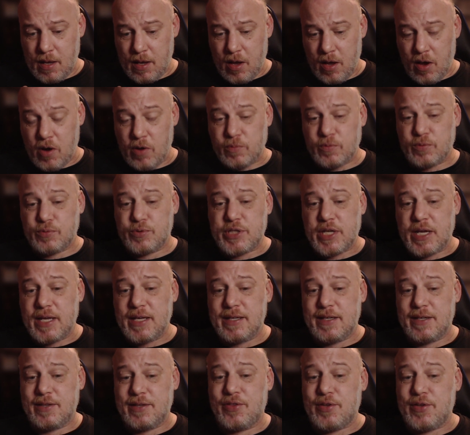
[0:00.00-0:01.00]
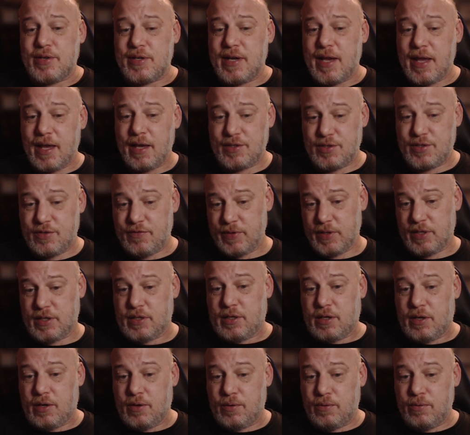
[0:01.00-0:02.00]
I will take the next
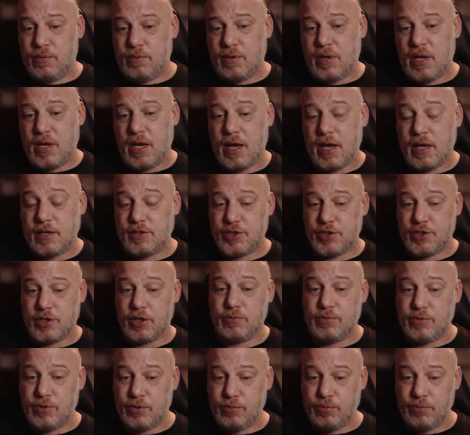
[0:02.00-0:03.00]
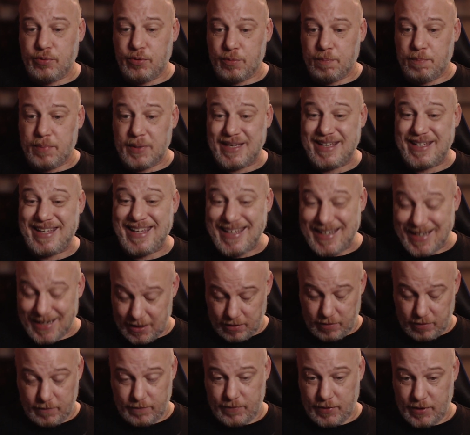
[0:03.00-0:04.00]
video and show you the
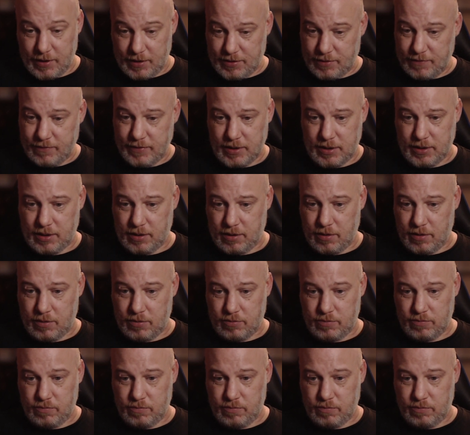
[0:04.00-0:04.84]
beginning of this video.